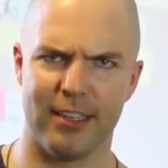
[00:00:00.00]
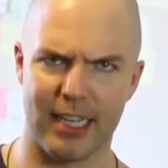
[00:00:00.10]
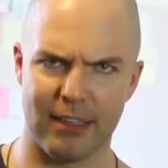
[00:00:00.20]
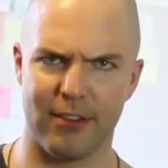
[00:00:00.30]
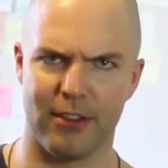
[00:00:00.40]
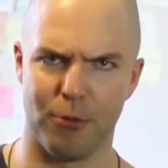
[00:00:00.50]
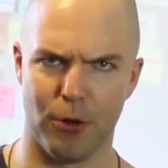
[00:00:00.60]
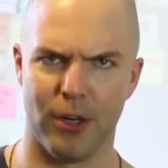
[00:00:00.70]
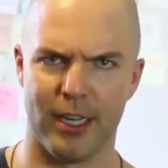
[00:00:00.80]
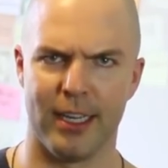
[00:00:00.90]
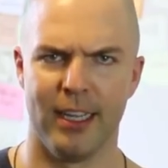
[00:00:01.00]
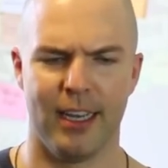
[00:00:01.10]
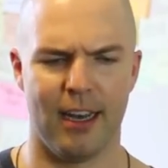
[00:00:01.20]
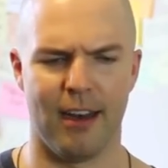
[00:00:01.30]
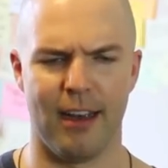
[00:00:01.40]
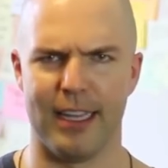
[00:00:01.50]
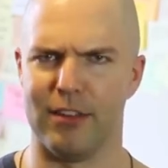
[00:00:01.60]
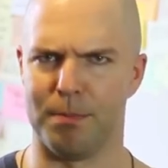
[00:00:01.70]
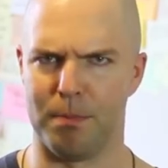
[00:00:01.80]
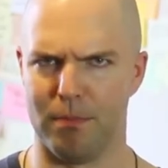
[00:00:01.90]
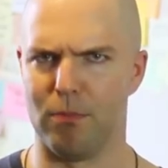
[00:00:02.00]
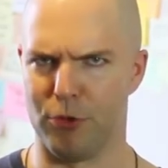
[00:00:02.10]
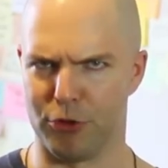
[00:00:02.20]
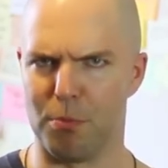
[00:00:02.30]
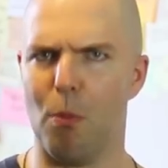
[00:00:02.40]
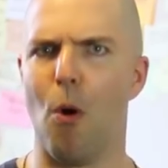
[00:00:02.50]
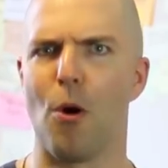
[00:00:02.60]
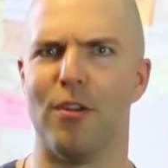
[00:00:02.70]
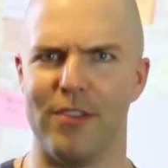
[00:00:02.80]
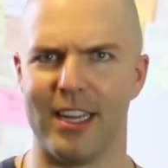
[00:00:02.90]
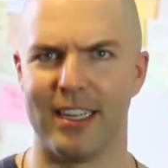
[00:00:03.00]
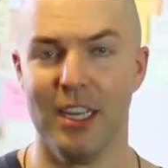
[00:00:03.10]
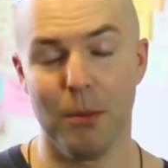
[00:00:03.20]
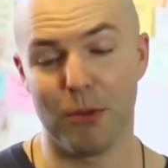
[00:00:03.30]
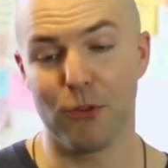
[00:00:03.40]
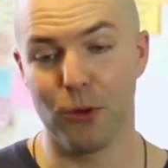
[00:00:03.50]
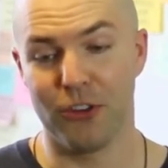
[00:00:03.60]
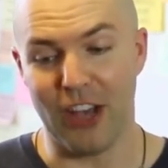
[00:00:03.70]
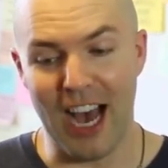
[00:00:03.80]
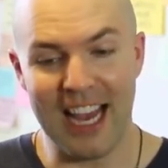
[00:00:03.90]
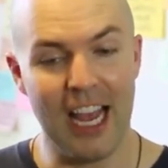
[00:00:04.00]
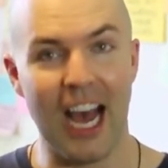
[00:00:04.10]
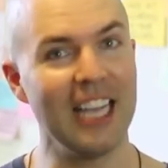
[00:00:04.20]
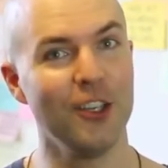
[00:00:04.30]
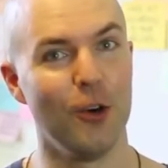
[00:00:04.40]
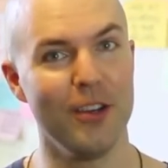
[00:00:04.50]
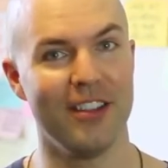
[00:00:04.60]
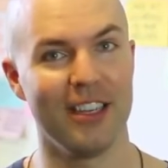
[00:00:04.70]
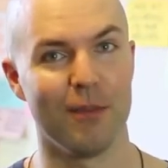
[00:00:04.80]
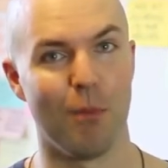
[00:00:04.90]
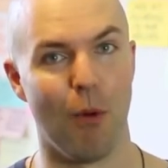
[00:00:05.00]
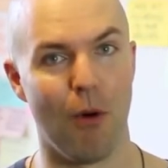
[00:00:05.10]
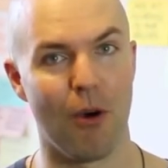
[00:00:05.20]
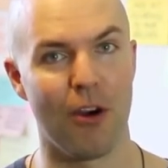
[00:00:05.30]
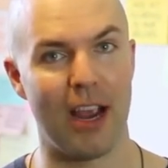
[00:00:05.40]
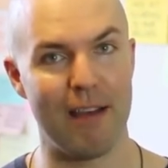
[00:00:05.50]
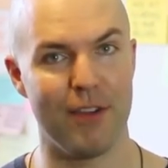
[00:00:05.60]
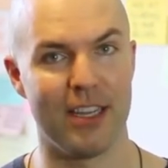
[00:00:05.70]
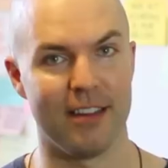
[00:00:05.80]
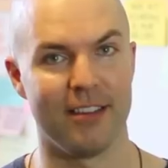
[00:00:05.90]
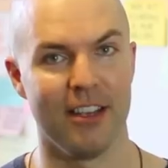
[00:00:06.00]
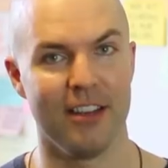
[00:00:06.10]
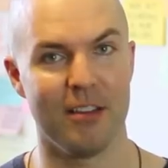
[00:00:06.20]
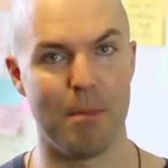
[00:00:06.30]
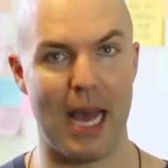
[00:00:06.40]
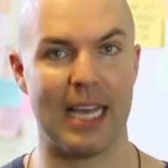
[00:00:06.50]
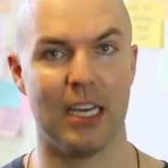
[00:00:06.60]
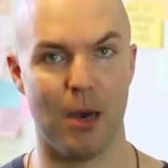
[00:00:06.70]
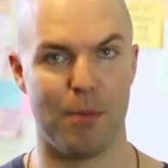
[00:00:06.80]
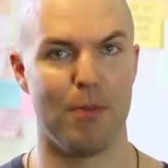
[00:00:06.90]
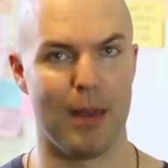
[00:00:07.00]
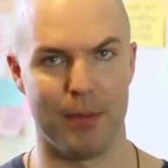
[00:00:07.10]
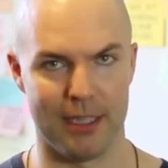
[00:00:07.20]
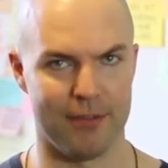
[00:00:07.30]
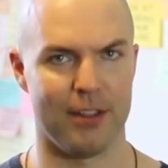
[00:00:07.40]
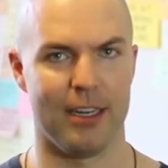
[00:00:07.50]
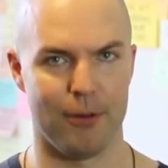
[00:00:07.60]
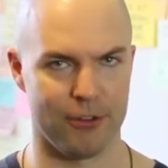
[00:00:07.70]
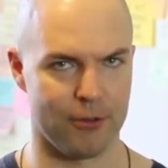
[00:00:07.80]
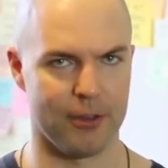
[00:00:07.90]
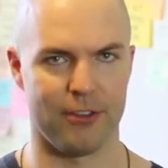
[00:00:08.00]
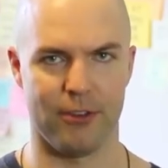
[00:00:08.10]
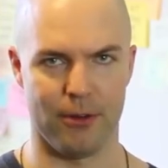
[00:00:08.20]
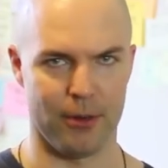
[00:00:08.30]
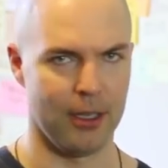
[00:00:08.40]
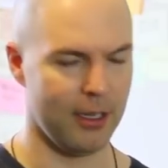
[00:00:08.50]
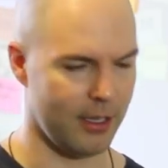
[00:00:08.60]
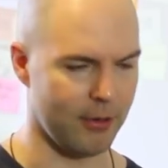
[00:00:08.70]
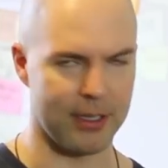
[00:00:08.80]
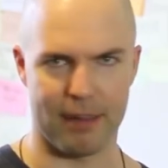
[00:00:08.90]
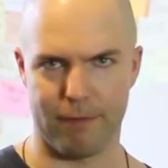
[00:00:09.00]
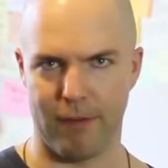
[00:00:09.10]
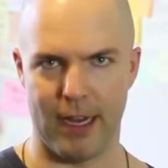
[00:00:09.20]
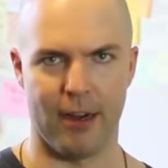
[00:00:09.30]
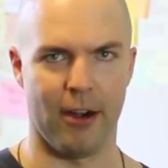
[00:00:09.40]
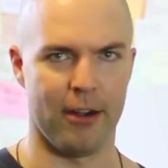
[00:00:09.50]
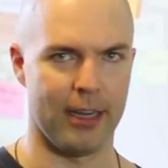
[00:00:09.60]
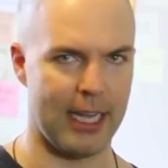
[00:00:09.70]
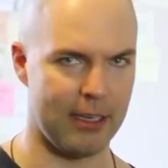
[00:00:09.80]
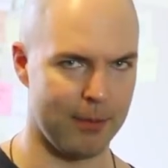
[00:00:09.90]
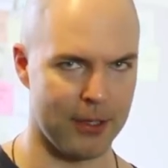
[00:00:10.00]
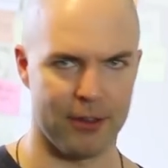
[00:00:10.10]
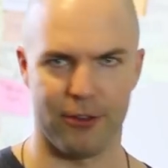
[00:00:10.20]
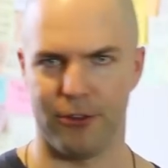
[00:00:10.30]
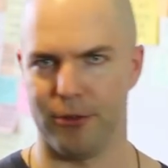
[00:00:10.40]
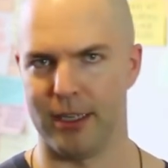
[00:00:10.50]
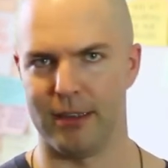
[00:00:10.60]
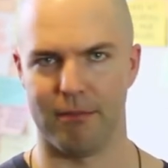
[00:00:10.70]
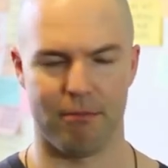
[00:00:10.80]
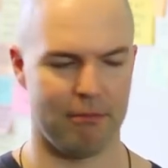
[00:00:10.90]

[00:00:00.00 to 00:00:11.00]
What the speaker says: against the worry there's more of it. But of course, I could always think of more evidence to back up my belief that I was going to, get fired, end up out in the street,